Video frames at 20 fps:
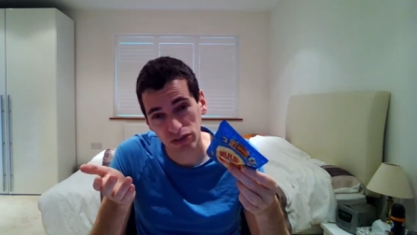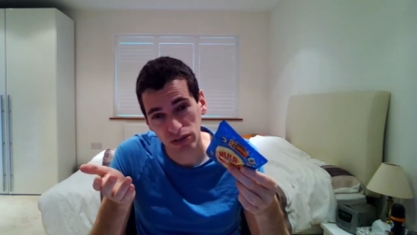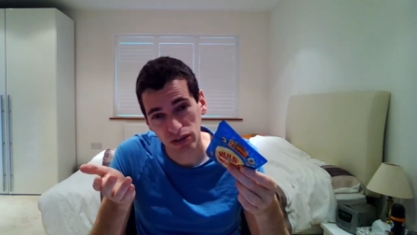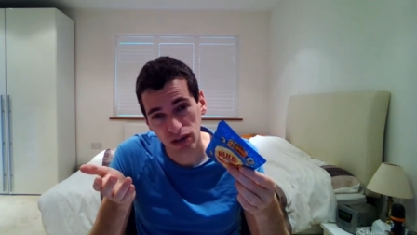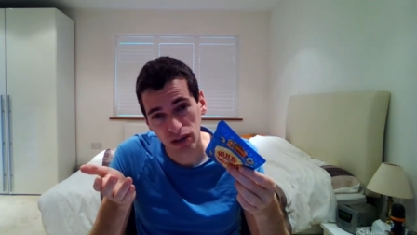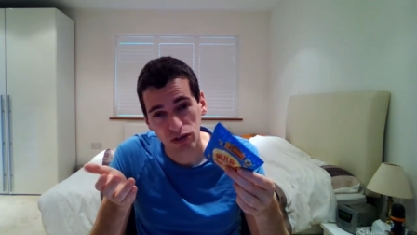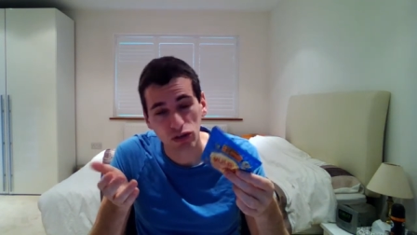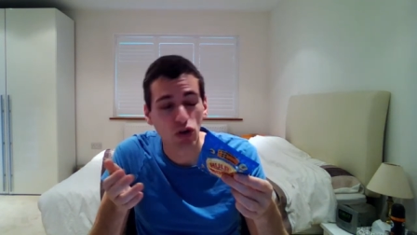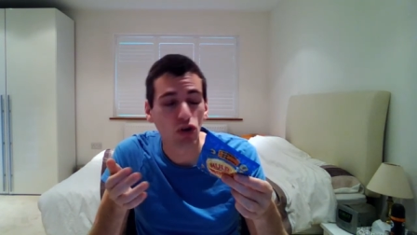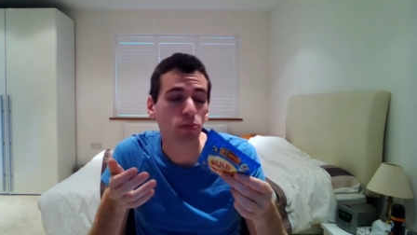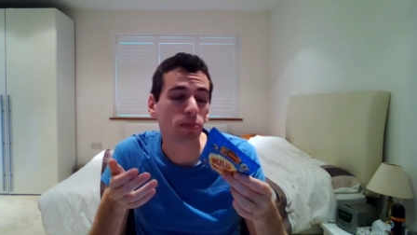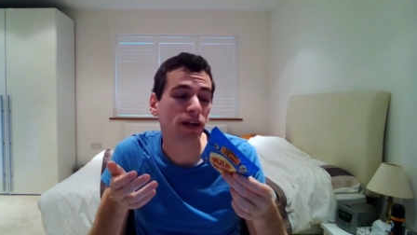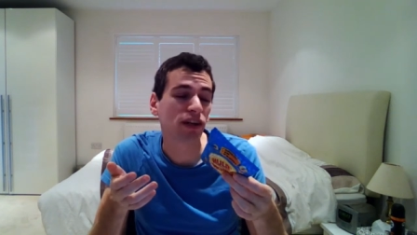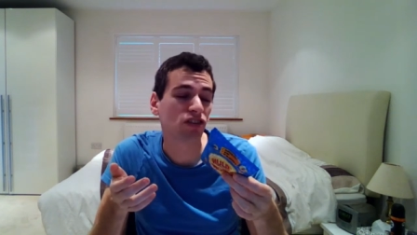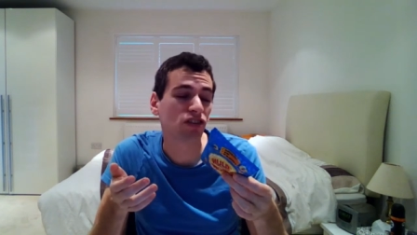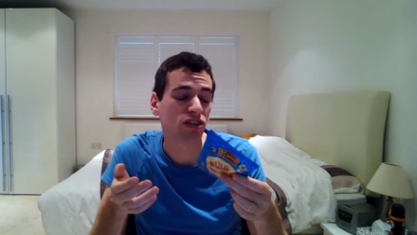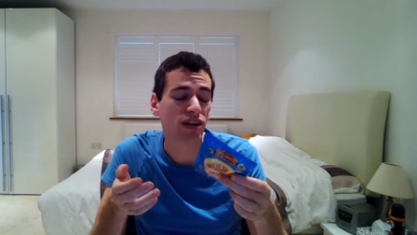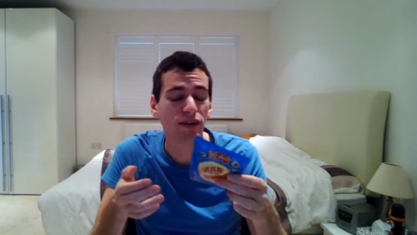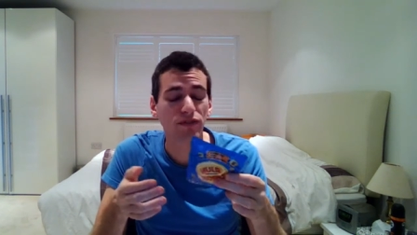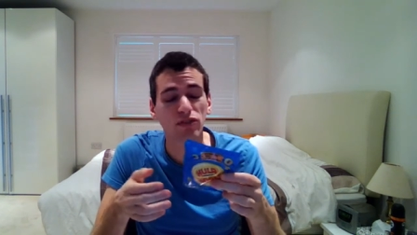Nobody should
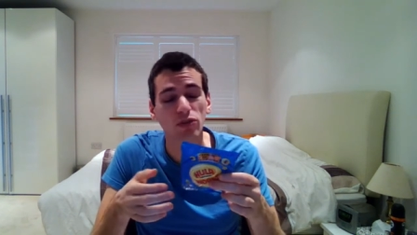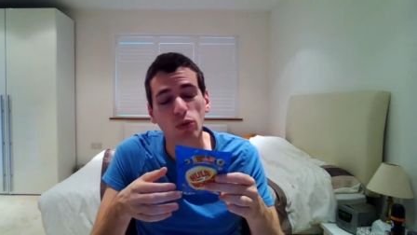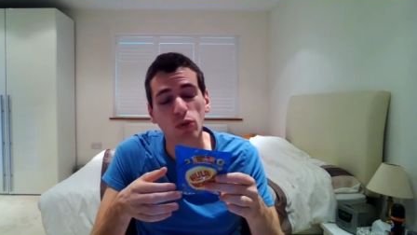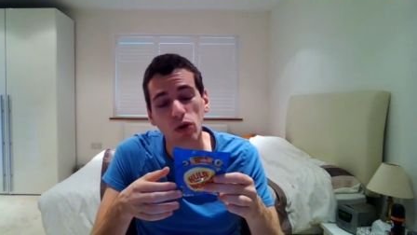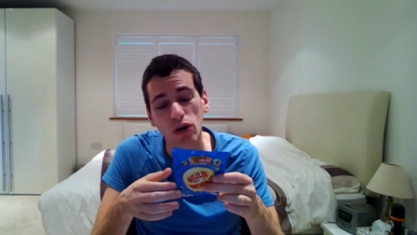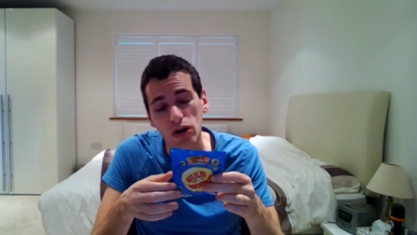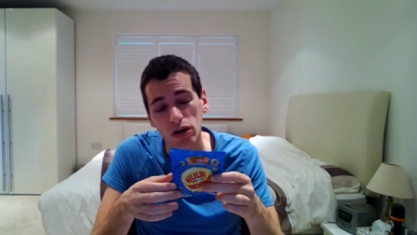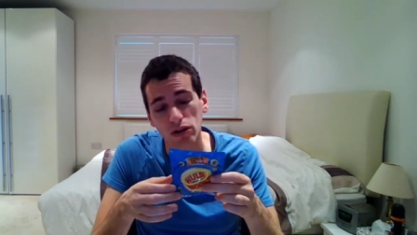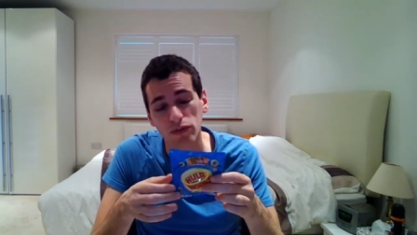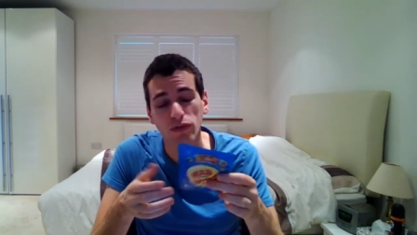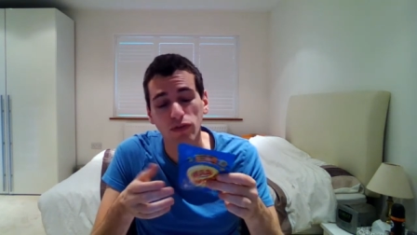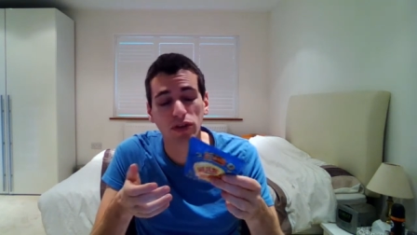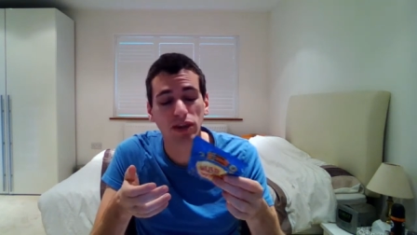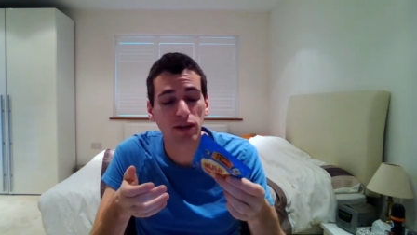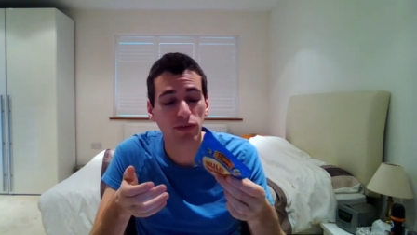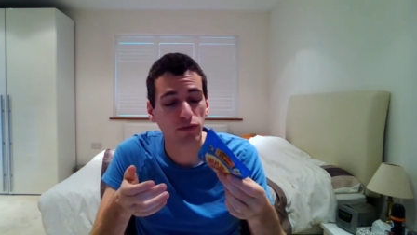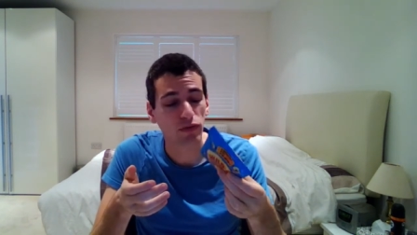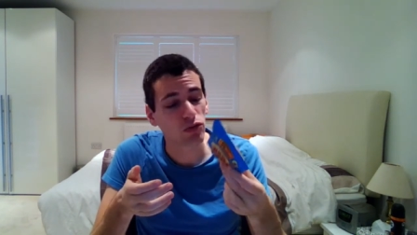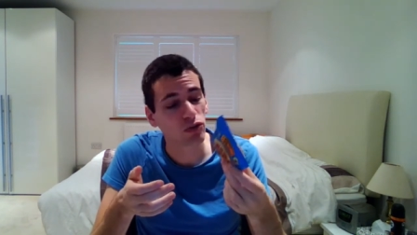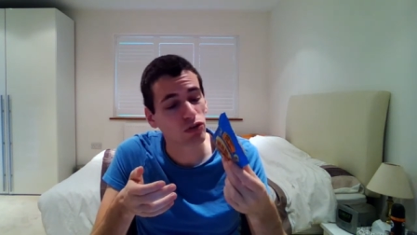have to work for their
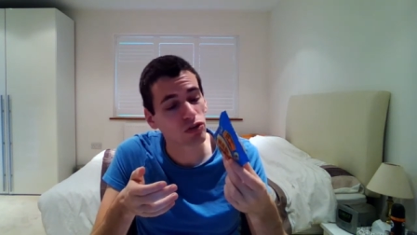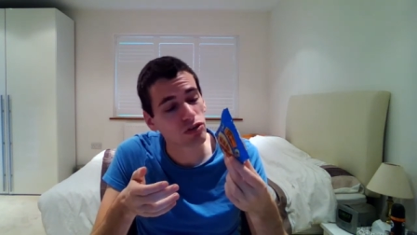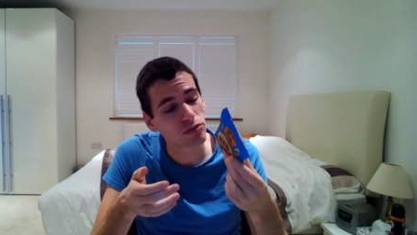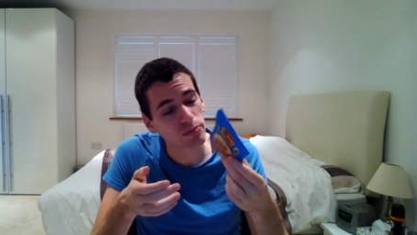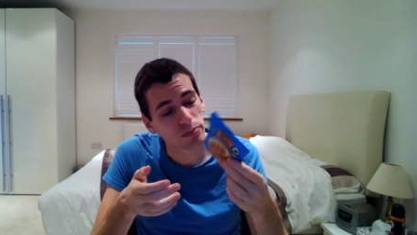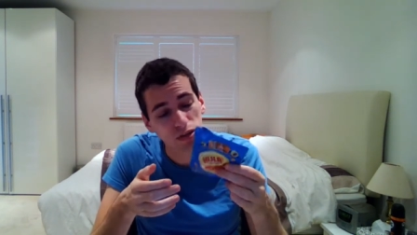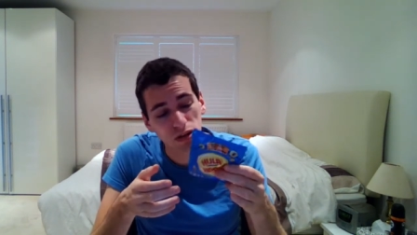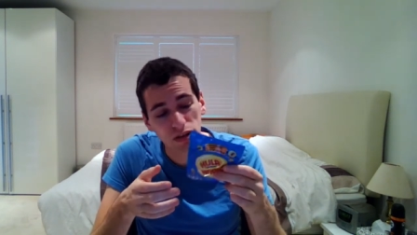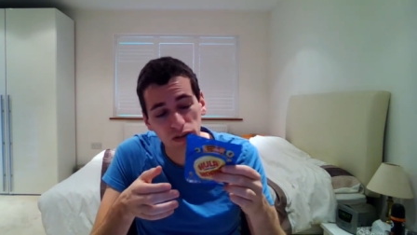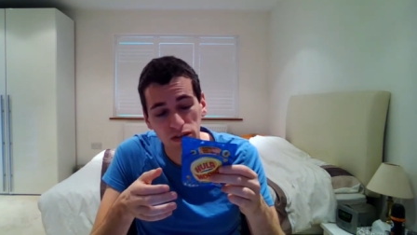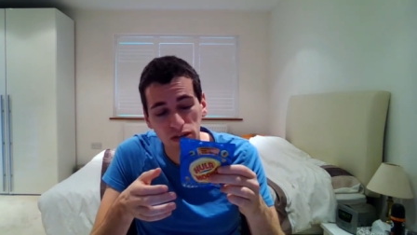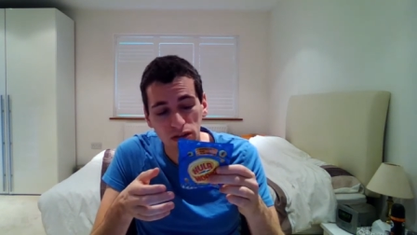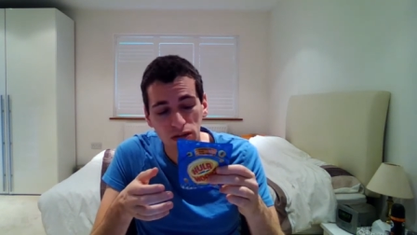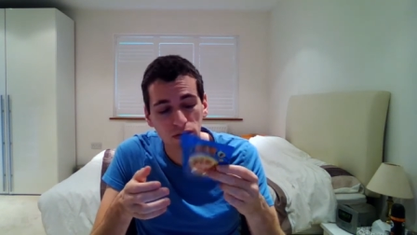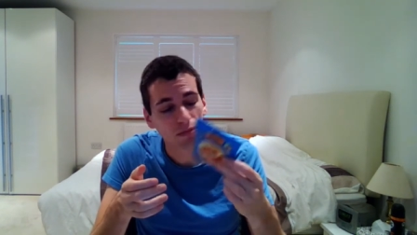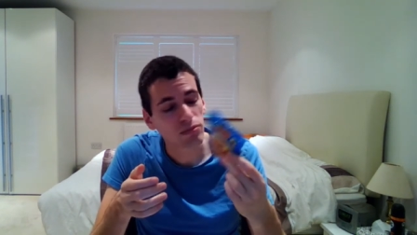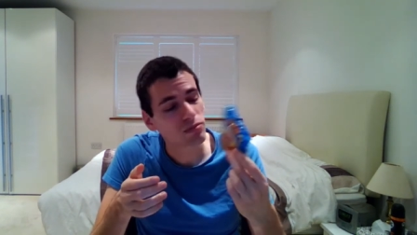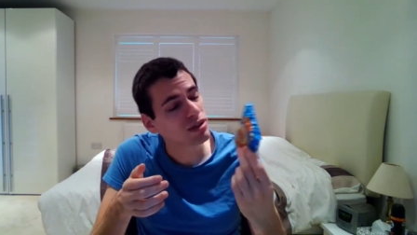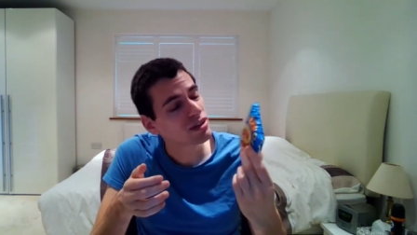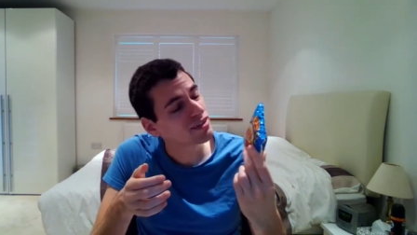food, but
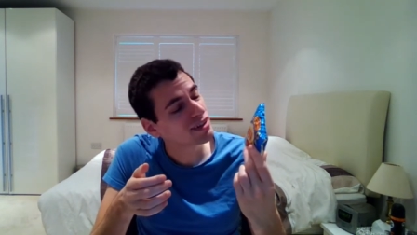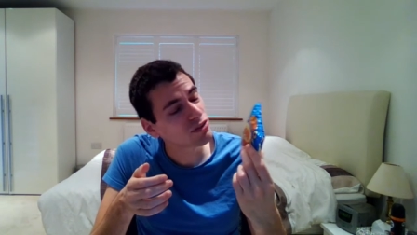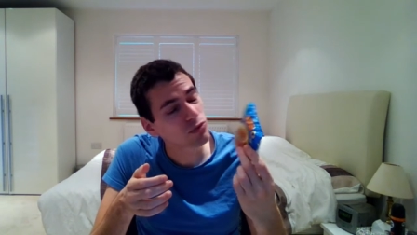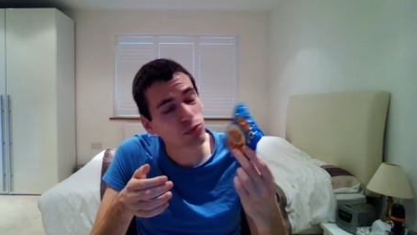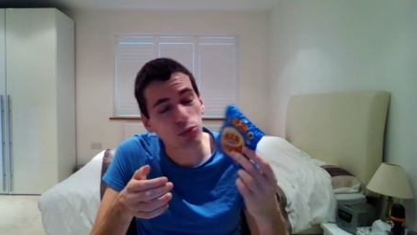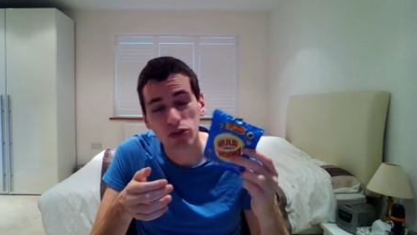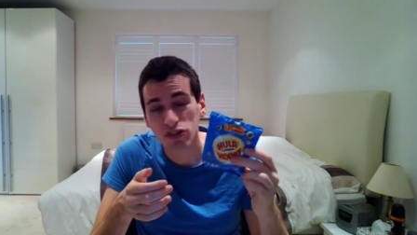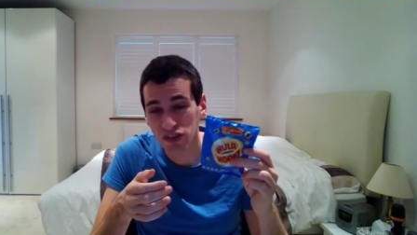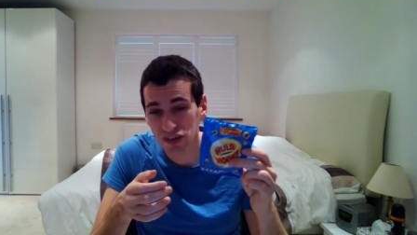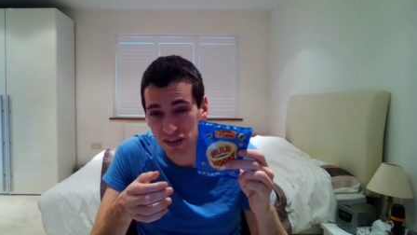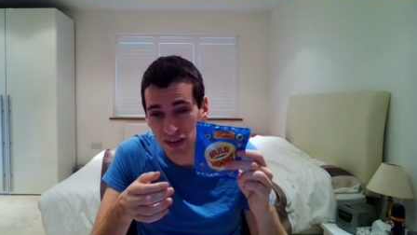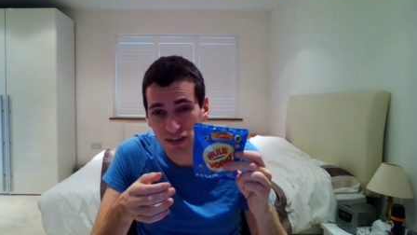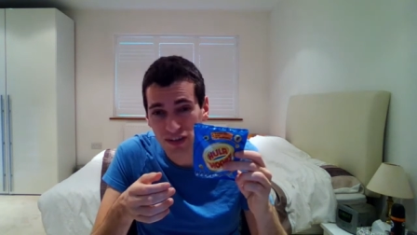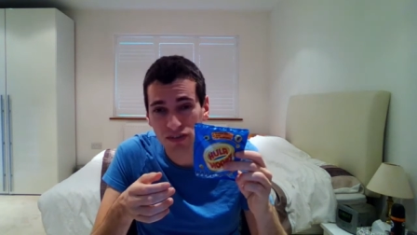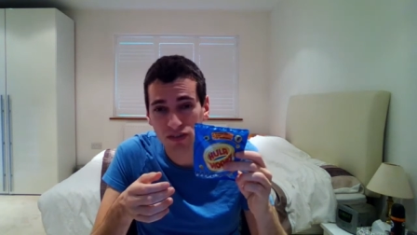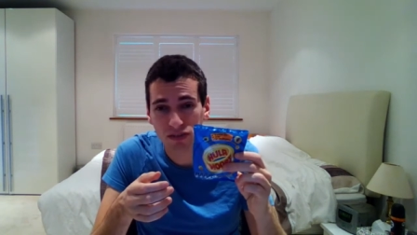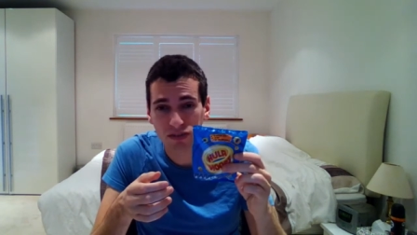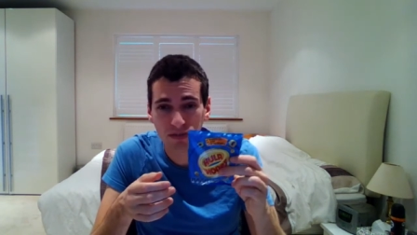it is what it is.